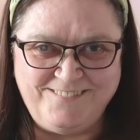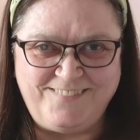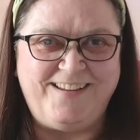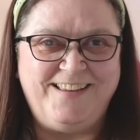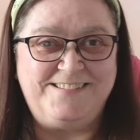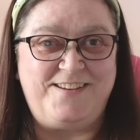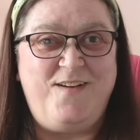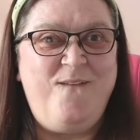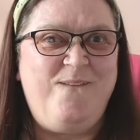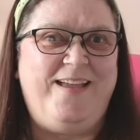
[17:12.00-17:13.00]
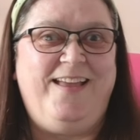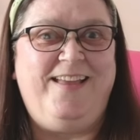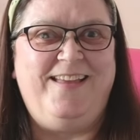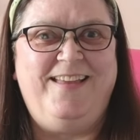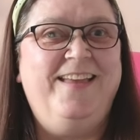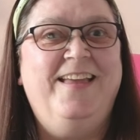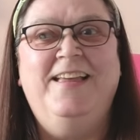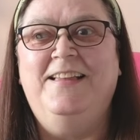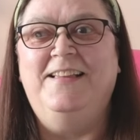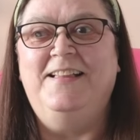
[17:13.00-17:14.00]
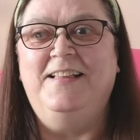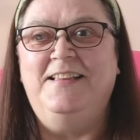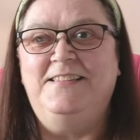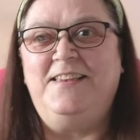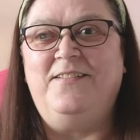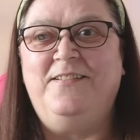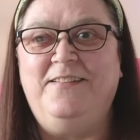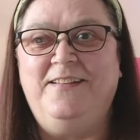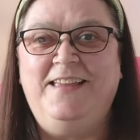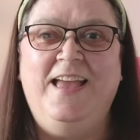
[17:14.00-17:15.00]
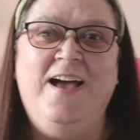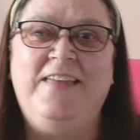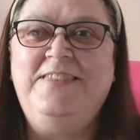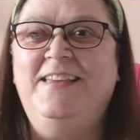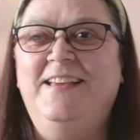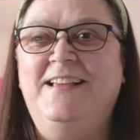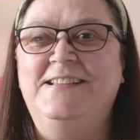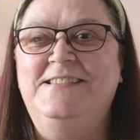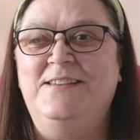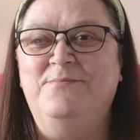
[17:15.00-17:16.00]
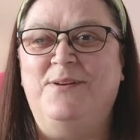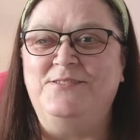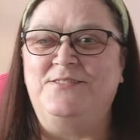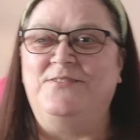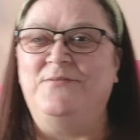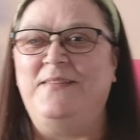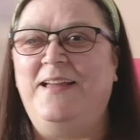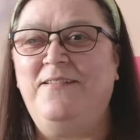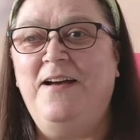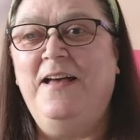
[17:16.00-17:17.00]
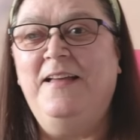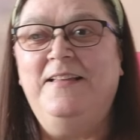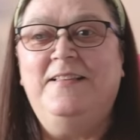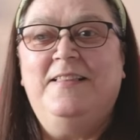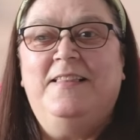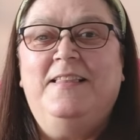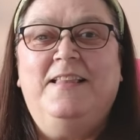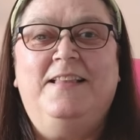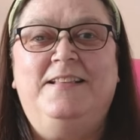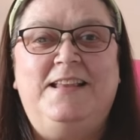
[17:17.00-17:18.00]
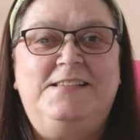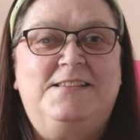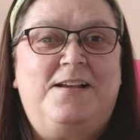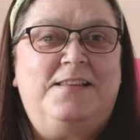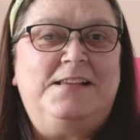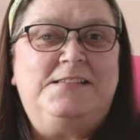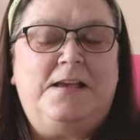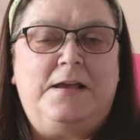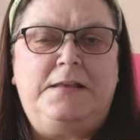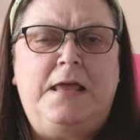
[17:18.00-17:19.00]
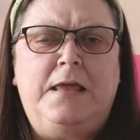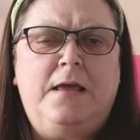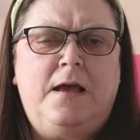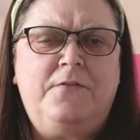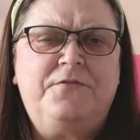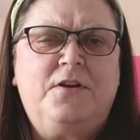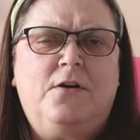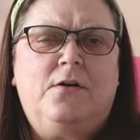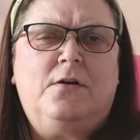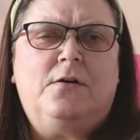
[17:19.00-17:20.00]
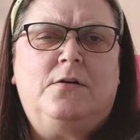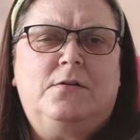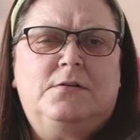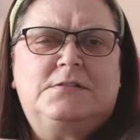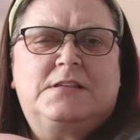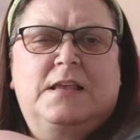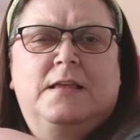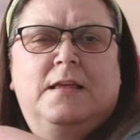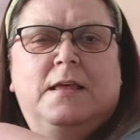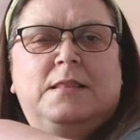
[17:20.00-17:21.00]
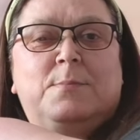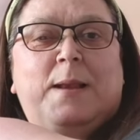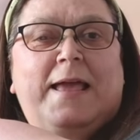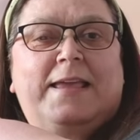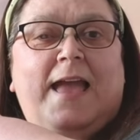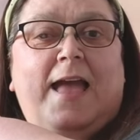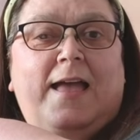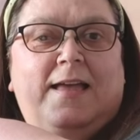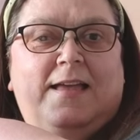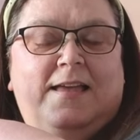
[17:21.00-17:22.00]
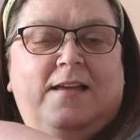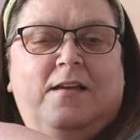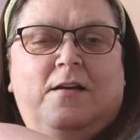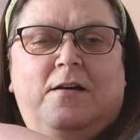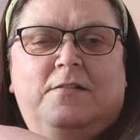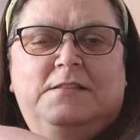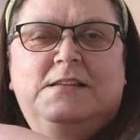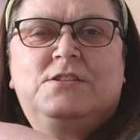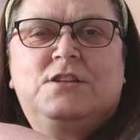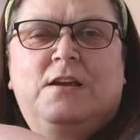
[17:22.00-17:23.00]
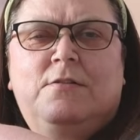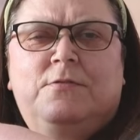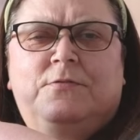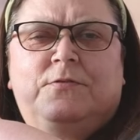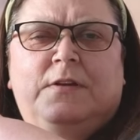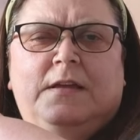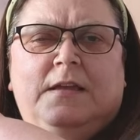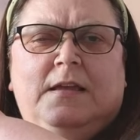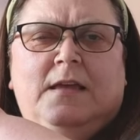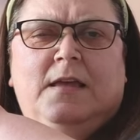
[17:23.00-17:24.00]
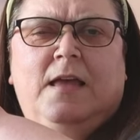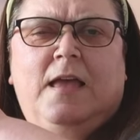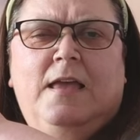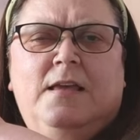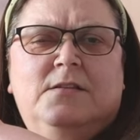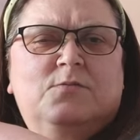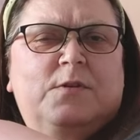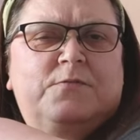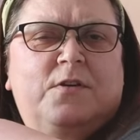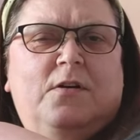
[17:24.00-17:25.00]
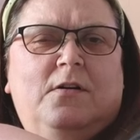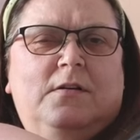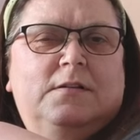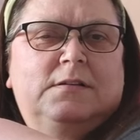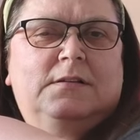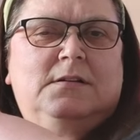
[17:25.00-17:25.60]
Right, okay. So, I think you can see most of them now. Let's start this side. I've got the black cat on this shelf, and we've got